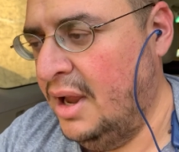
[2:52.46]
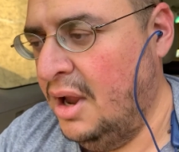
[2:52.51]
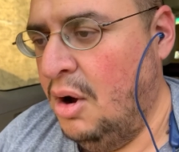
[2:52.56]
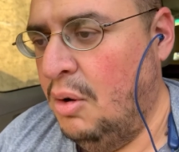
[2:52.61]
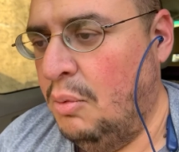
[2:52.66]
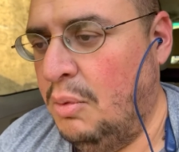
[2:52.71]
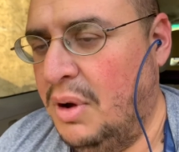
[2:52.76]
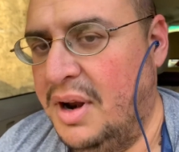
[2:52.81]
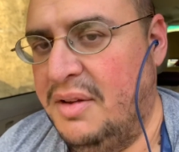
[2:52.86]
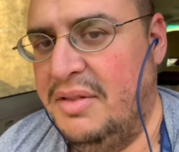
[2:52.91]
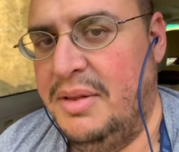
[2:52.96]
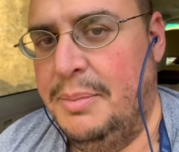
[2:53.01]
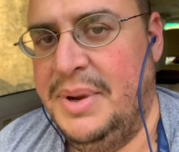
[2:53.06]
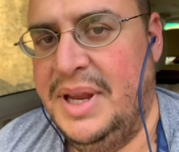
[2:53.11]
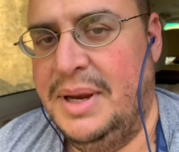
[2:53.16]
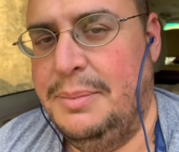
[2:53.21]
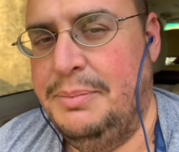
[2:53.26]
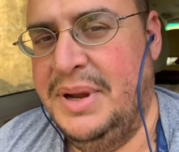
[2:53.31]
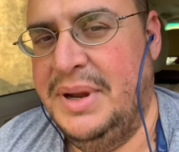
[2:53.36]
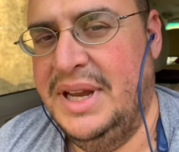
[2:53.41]
one of the
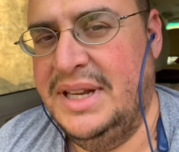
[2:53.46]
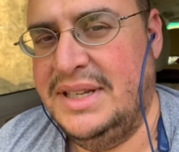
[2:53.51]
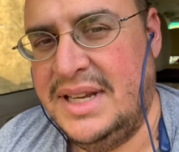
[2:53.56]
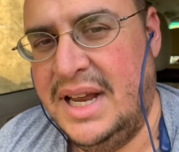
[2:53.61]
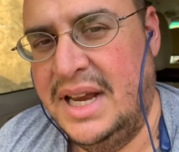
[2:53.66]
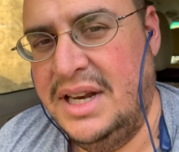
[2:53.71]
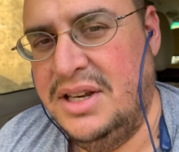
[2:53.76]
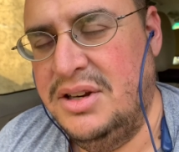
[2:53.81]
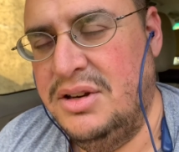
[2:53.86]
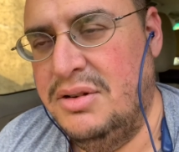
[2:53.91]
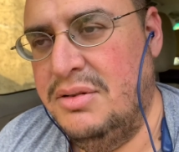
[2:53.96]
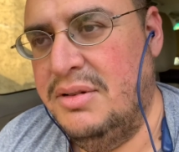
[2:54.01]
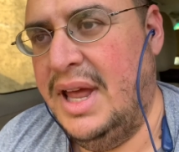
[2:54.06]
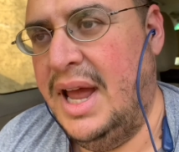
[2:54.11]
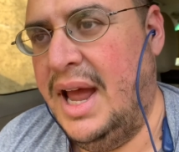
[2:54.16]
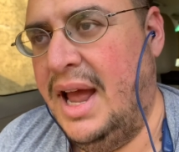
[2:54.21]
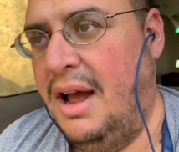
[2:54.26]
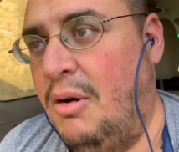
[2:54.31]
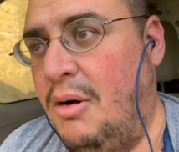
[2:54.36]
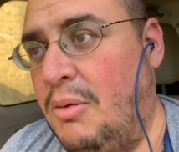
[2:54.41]
big bits I do
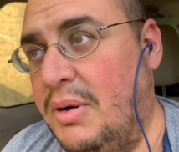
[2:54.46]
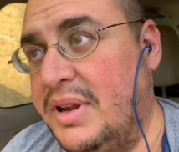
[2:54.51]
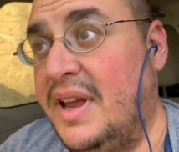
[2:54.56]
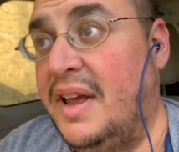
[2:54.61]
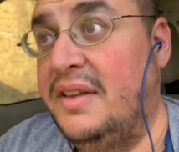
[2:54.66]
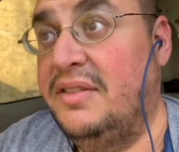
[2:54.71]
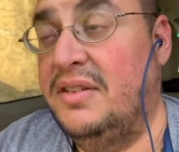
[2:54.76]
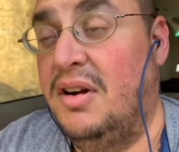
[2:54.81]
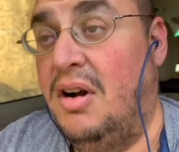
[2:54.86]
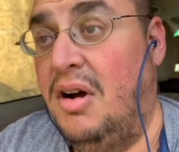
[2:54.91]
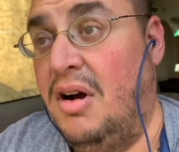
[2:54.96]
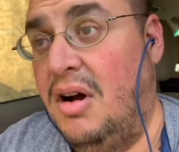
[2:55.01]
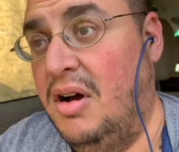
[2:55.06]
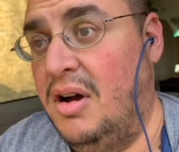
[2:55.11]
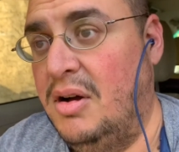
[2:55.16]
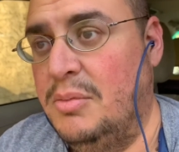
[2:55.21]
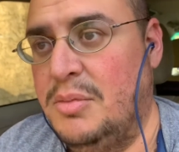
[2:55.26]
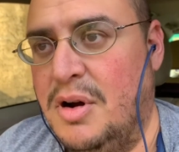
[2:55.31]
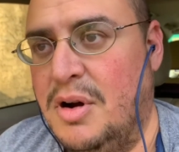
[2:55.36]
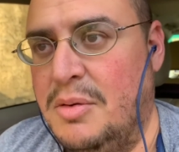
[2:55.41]
that always has an
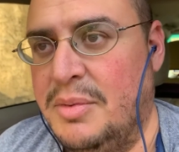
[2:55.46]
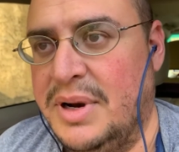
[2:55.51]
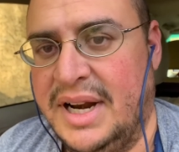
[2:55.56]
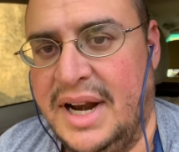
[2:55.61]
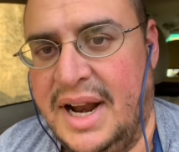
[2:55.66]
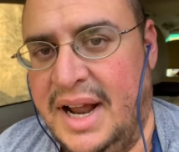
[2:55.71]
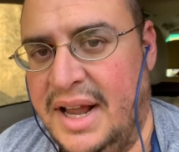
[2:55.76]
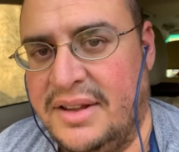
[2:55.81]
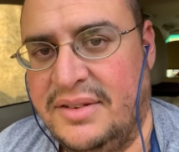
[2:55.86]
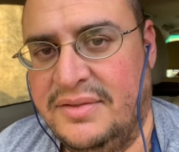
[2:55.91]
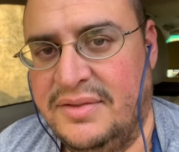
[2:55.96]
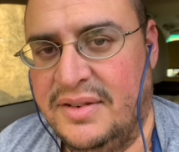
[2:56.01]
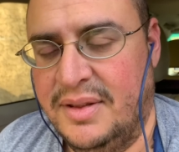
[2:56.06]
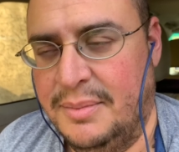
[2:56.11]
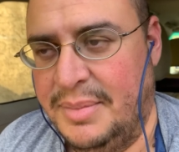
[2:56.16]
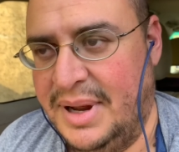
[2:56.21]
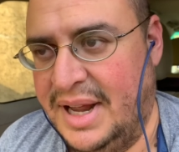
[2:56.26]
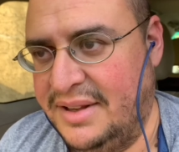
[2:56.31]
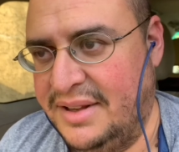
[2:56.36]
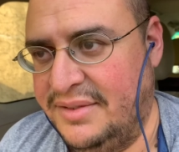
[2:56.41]
aha moment, and it has for the
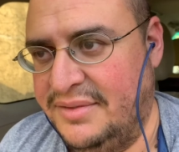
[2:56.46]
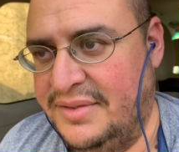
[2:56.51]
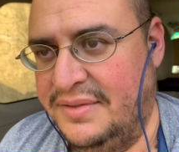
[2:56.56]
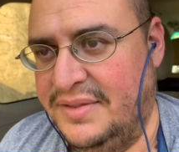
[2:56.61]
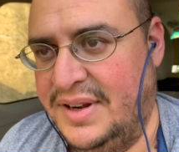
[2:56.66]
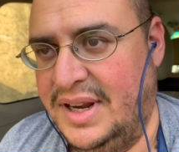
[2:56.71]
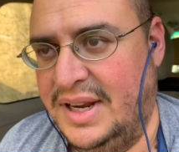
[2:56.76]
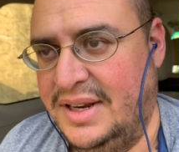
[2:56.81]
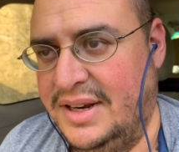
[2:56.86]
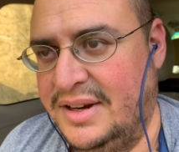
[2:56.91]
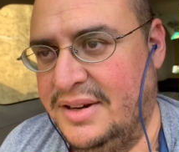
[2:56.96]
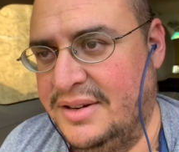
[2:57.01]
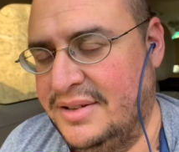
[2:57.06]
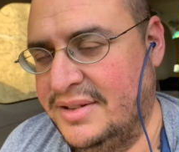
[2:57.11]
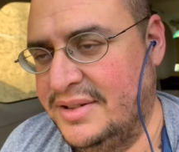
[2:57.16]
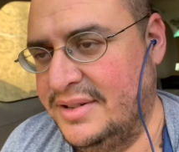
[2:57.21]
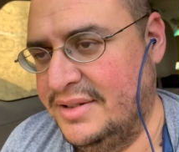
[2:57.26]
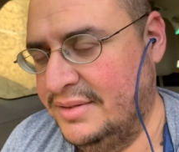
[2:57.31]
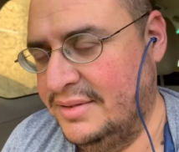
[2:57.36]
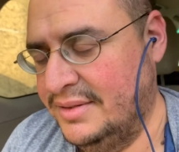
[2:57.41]
past 15
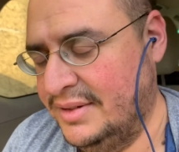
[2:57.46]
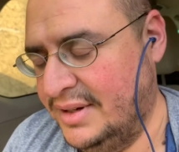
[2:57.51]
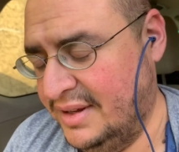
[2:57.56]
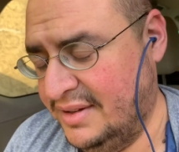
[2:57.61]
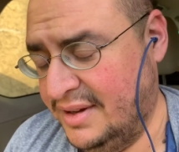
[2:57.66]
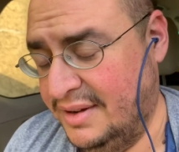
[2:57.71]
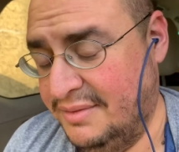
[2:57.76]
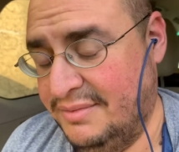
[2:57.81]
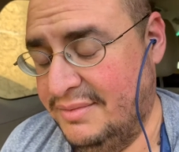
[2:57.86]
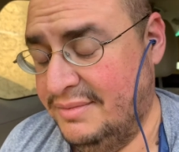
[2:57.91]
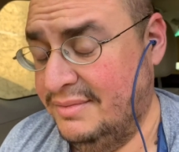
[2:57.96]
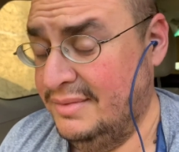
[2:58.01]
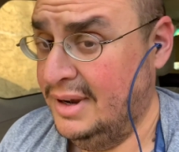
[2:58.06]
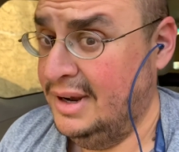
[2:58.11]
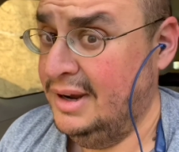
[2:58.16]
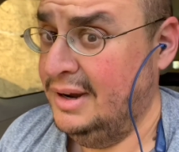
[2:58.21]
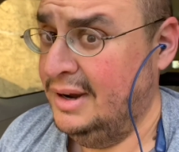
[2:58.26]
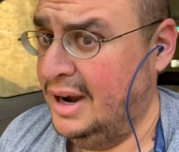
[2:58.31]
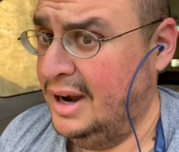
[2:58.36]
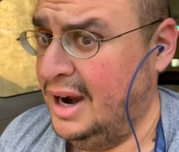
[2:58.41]
years, because I
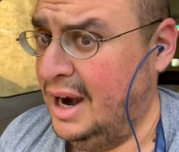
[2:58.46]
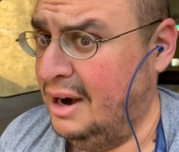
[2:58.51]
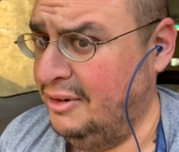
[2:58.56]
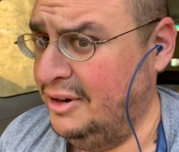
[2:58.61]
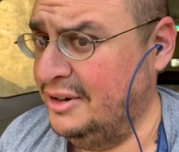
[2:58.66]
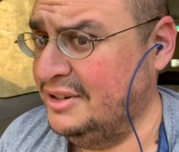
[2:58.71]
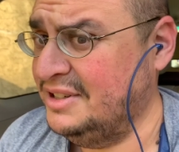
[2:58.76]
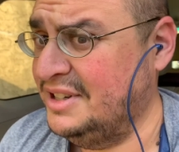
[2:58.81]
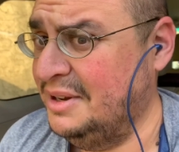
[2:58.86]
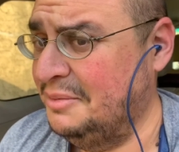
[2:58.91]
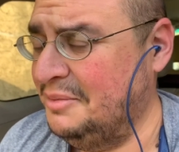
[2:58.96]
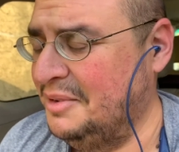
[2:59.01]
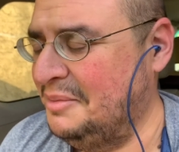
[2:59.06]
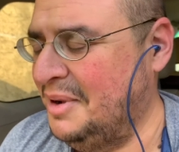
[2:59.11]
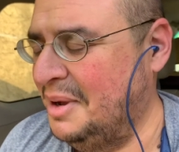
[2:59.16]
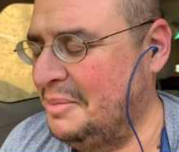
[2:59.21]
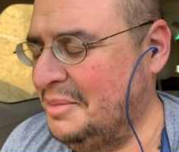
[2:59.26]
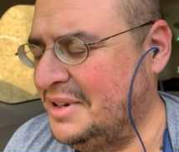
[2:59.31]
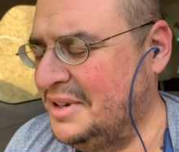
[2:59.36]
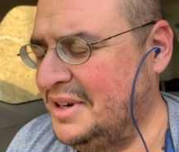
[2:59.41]
reuse some of
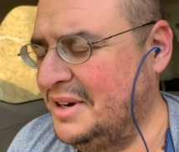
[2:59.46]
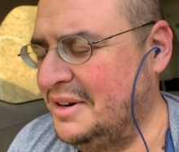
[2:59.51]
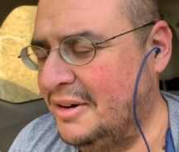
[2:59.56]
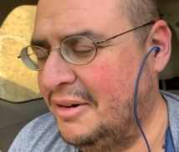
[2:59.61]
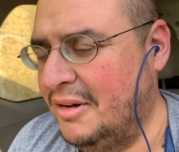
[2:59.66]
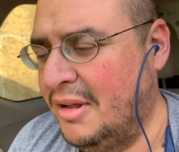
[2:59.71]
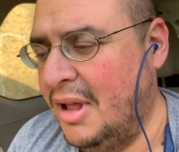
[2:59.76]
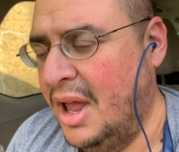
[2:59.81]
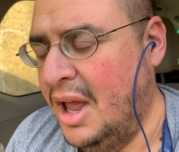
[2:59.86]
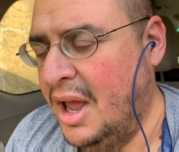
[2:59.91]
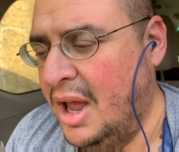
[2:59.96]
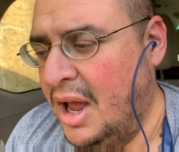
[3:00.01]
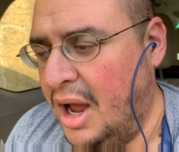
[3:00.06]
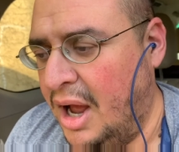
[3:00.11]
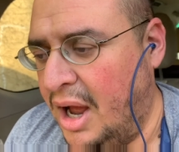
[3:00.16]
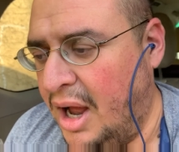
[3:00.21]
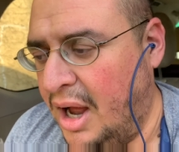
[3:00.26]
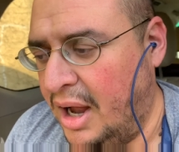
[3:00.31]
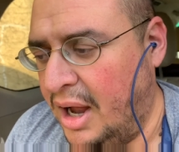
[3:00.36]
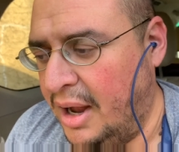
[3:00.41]
my material,
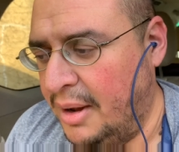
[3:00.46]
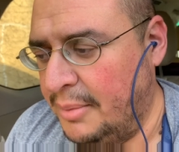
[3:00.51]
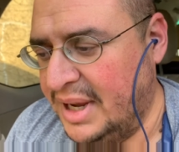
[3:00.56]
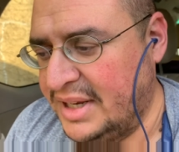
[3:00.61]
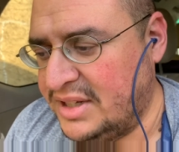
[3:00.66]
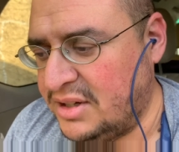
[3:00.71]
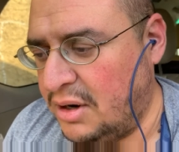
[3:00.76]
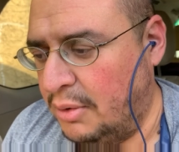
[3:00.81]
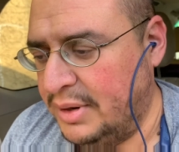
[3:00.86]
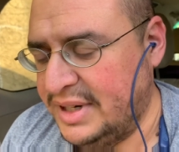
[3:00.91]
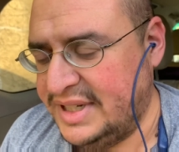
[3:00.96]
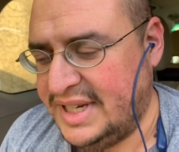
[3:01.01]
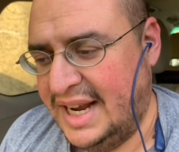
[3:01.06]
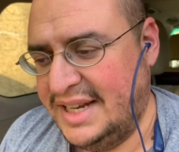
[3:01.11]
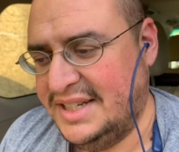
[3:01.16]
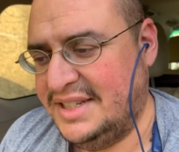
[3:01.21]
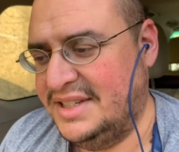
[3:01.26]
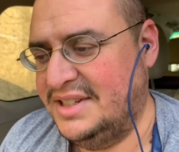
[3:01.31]
is always ask